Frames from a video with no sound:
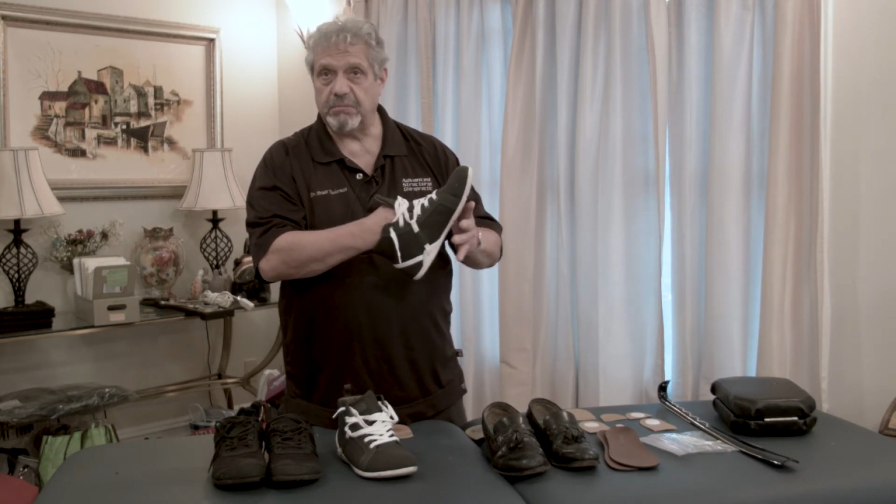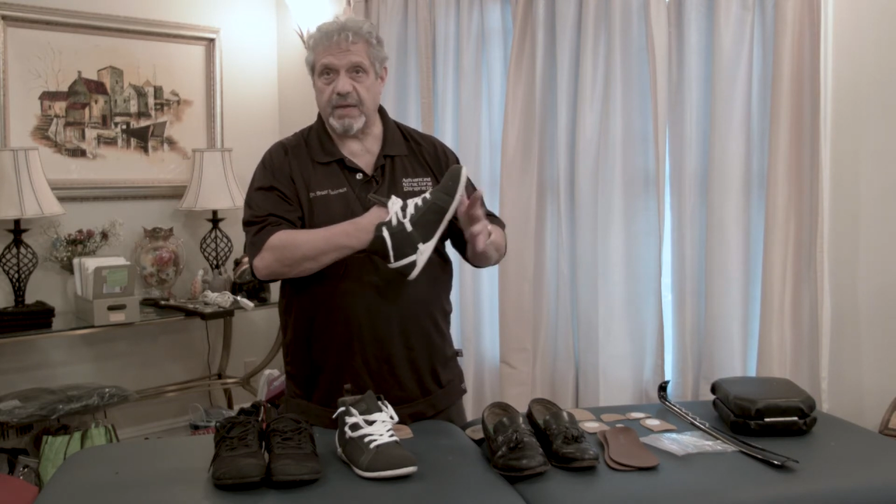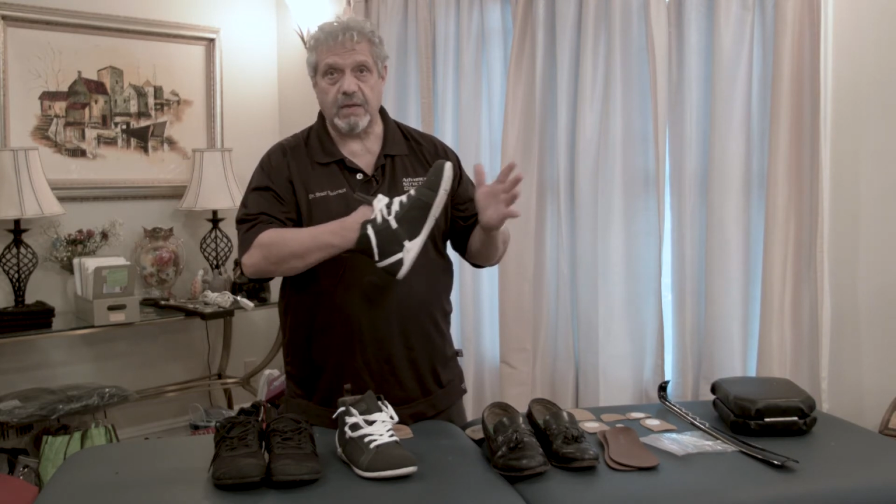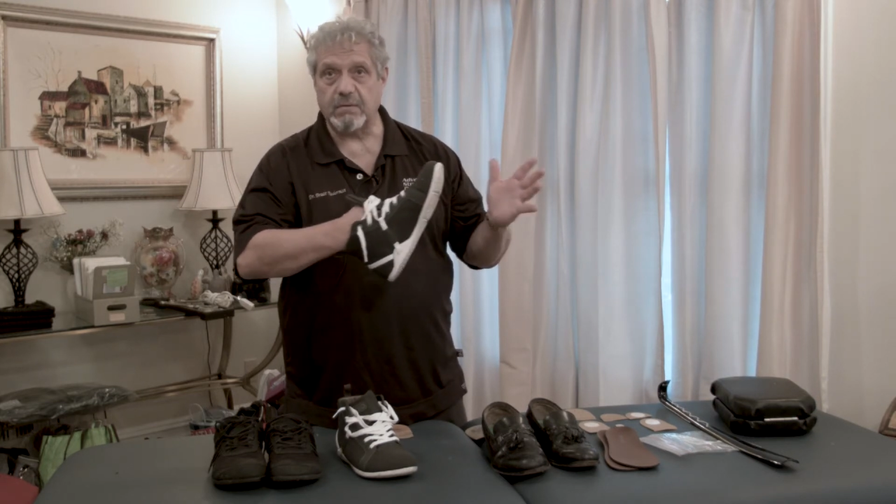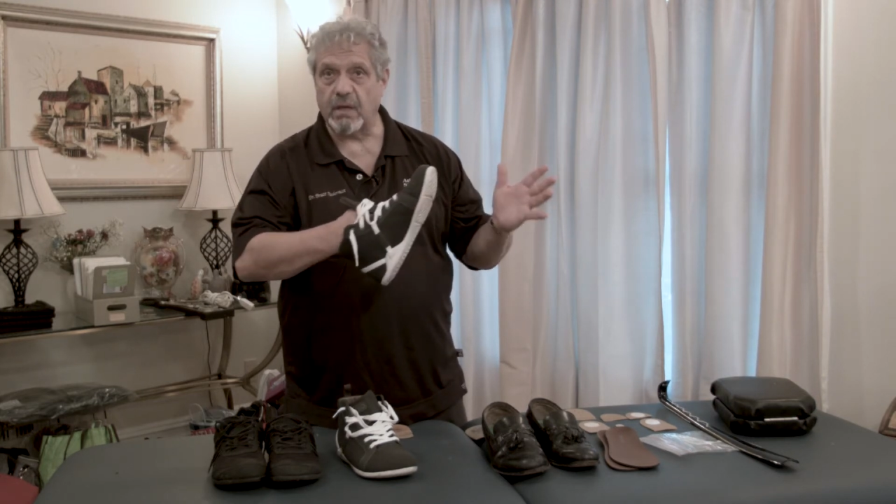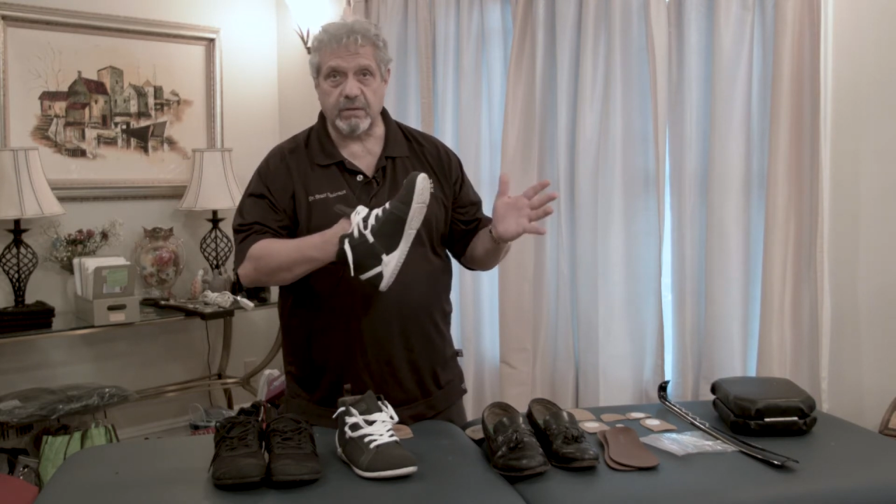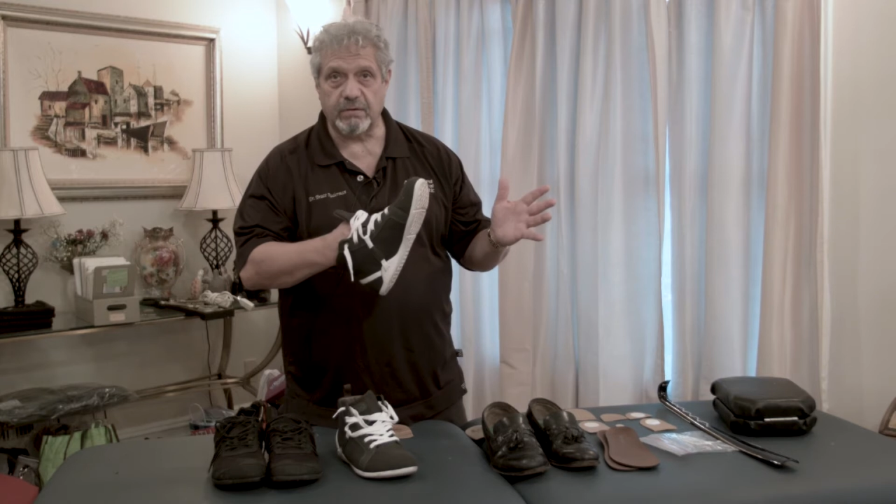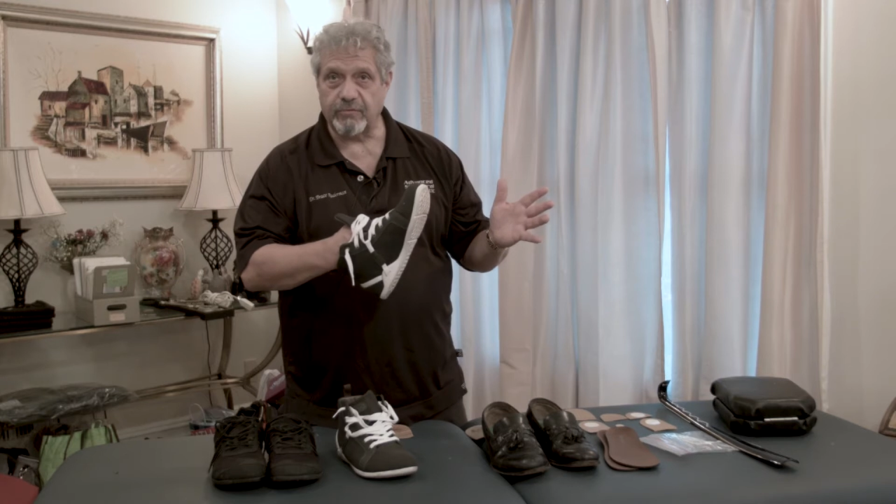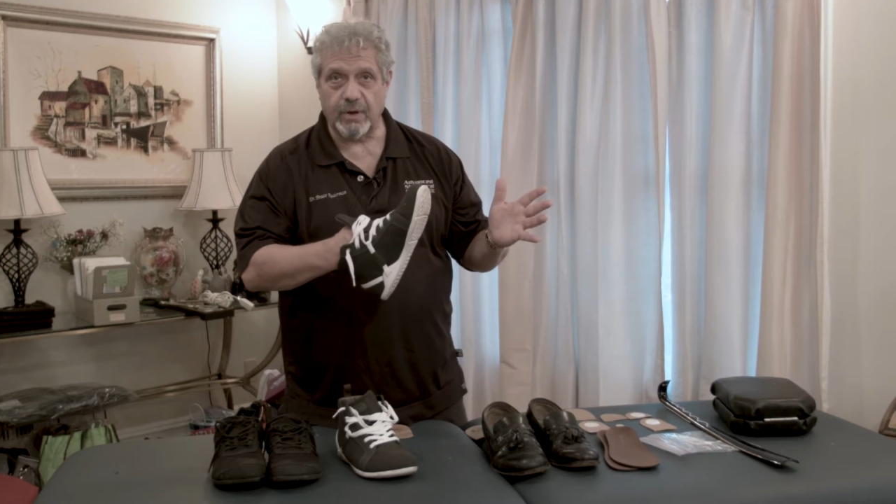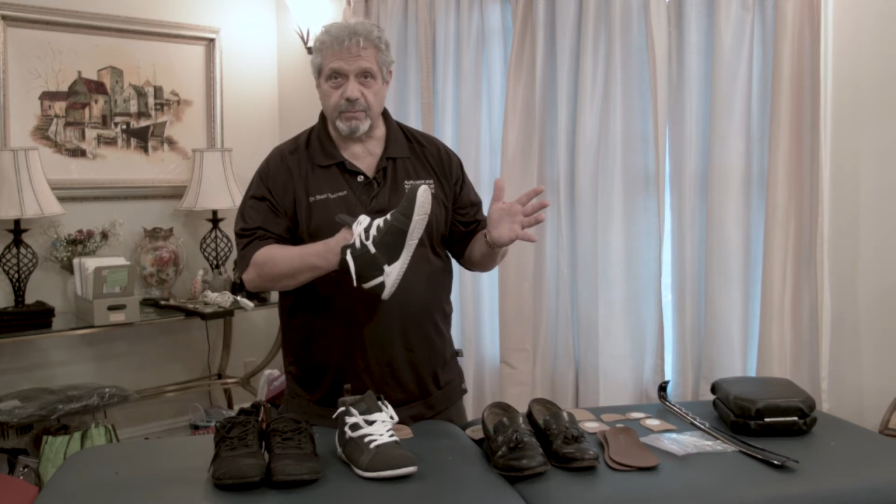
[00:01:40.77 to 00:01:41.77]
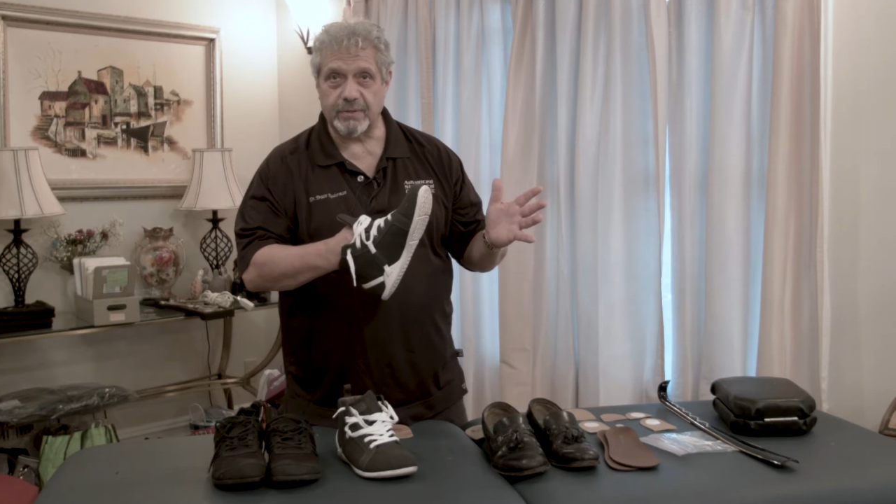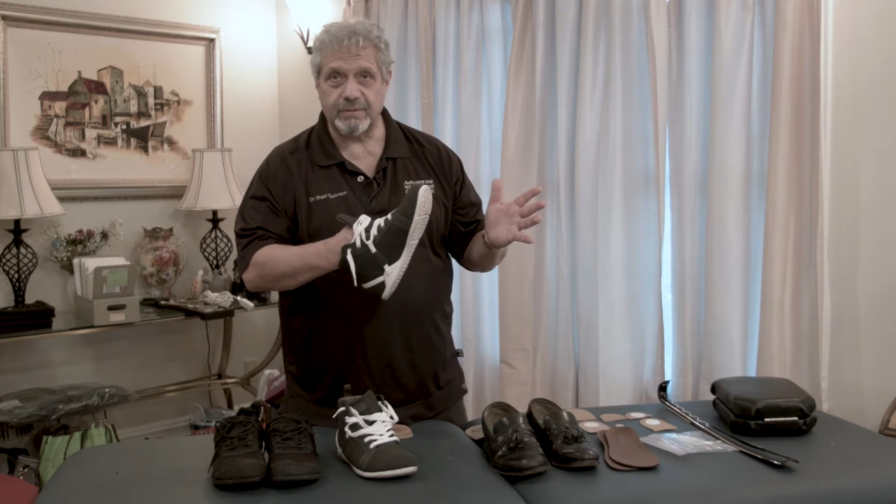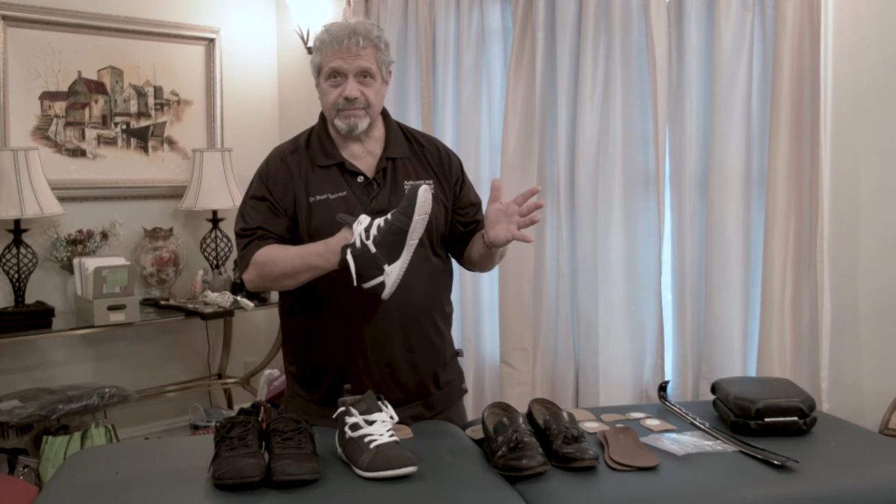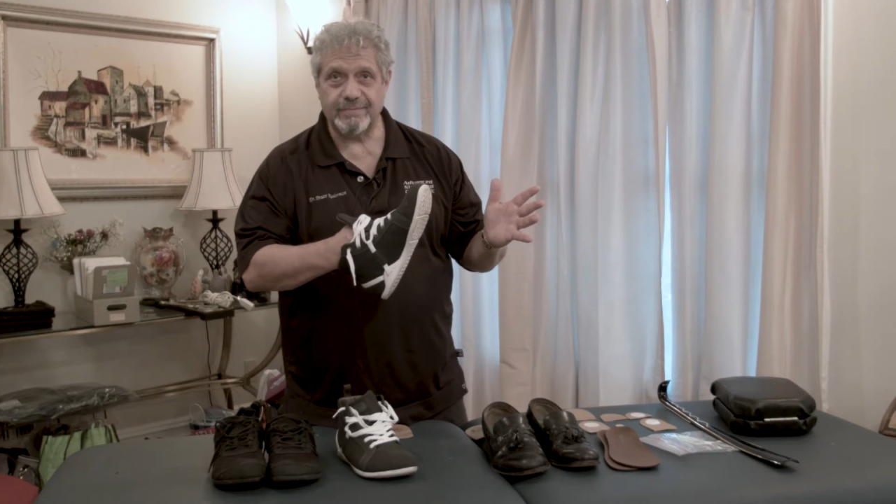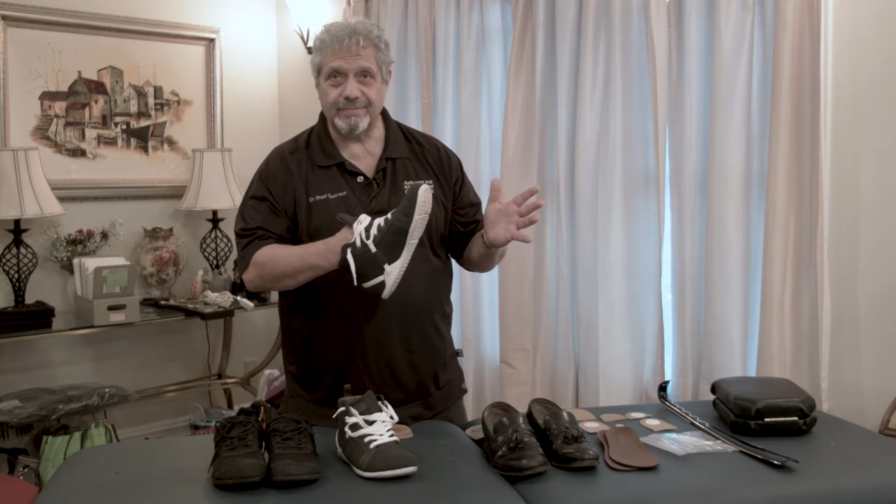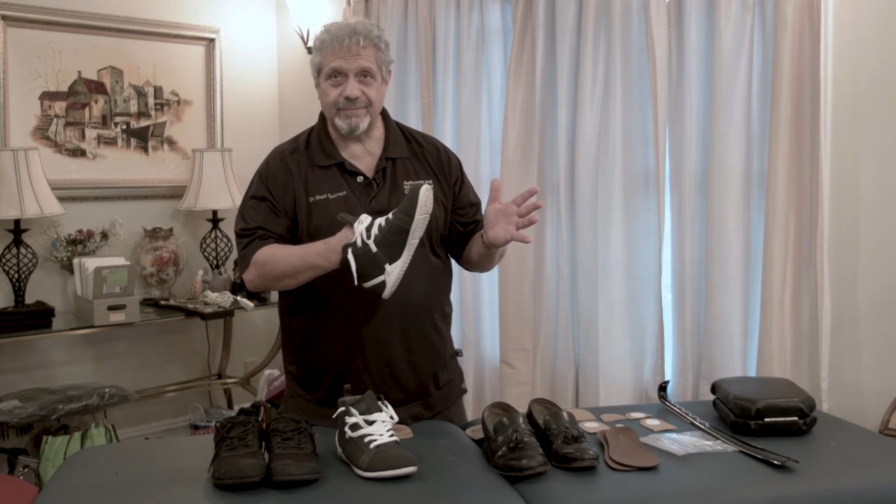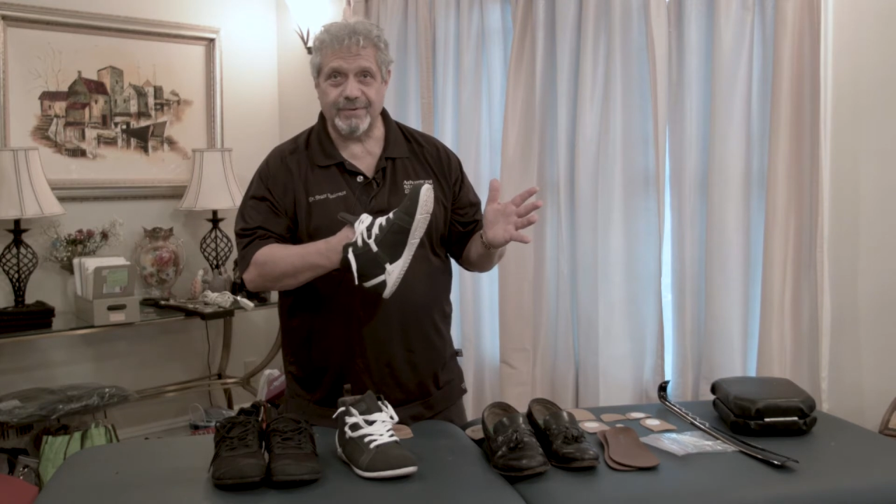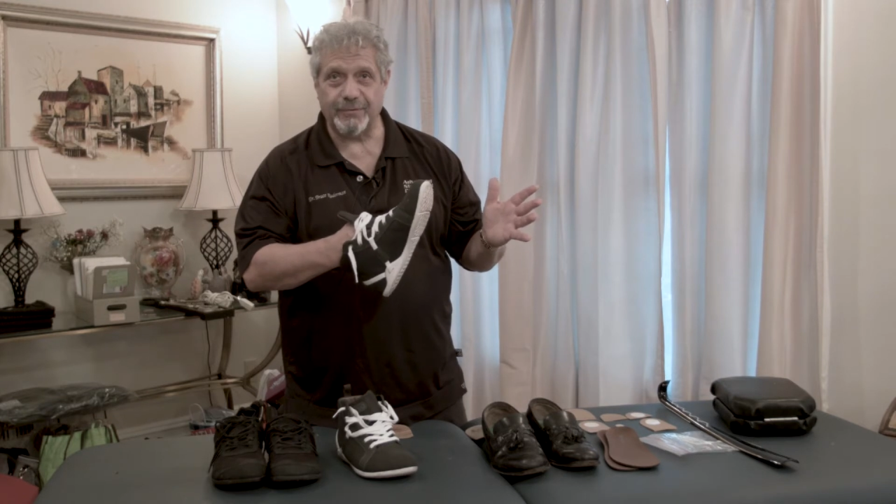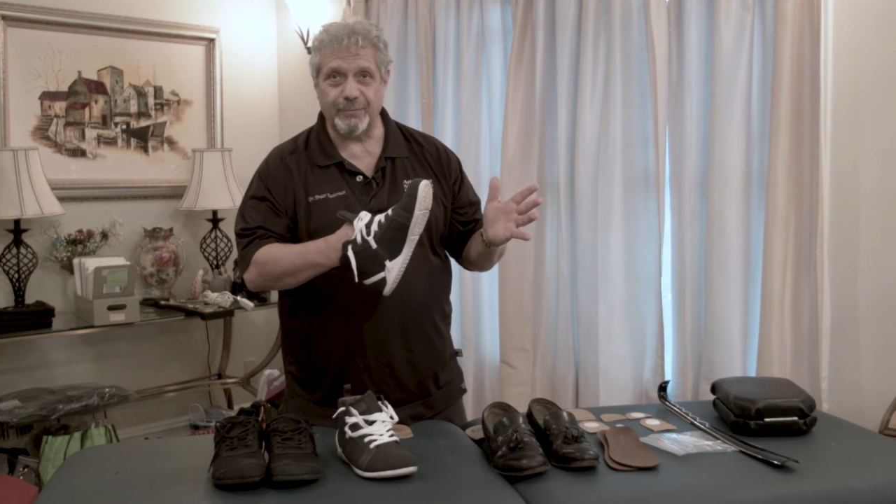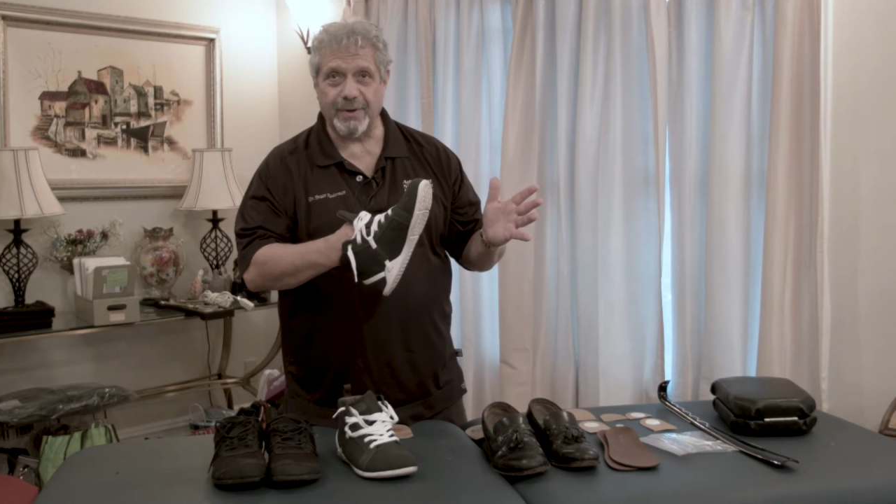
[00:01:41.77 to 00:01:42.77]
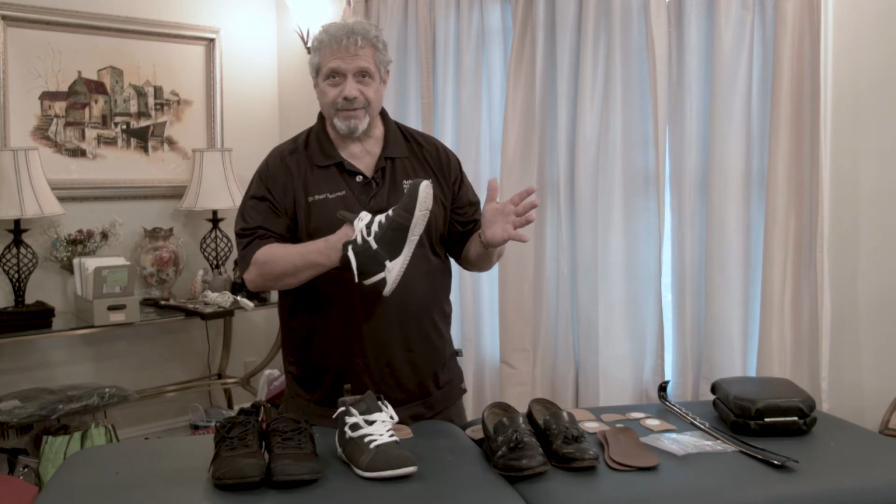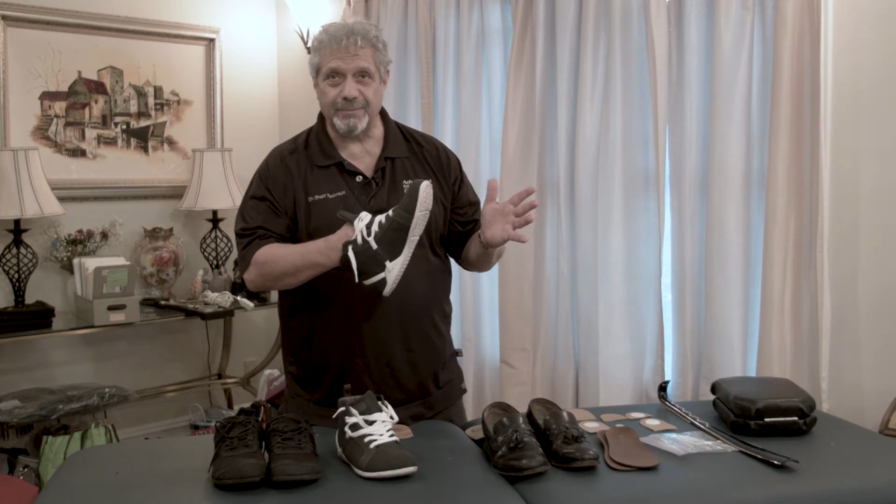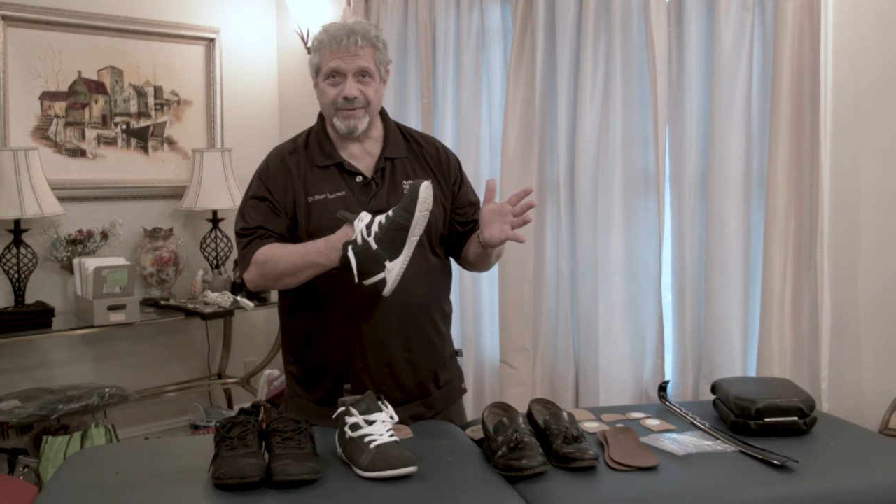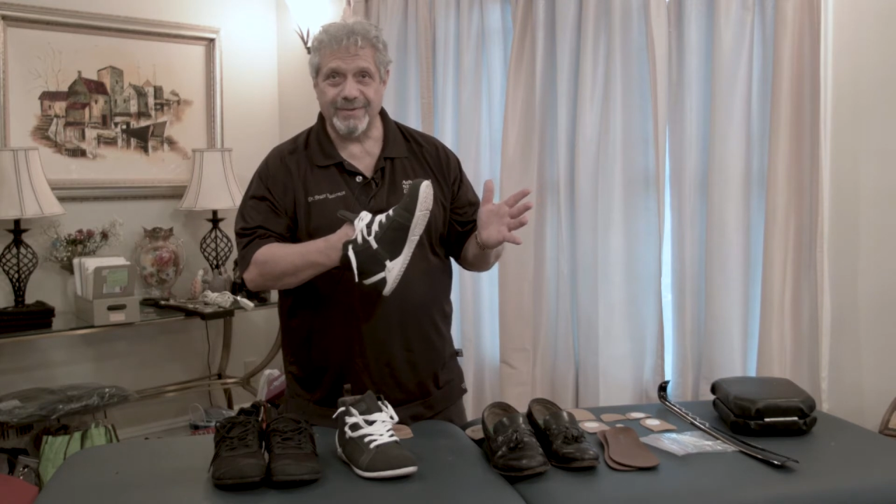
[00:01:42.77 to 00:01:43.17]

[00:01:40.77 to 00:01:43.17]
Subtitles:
I get nothing from it if you buy them,